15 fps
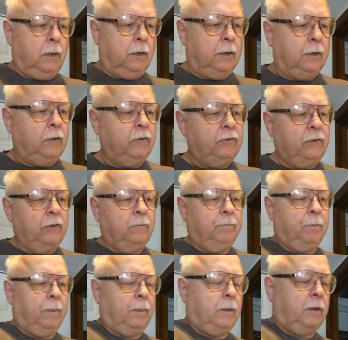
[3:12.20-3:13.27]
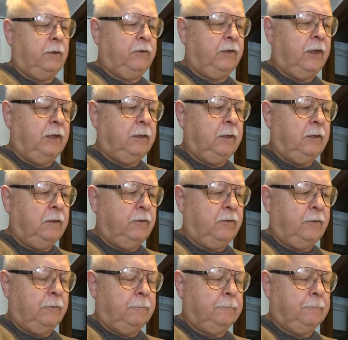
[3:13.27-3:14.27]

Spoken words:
Now usually, let's take these.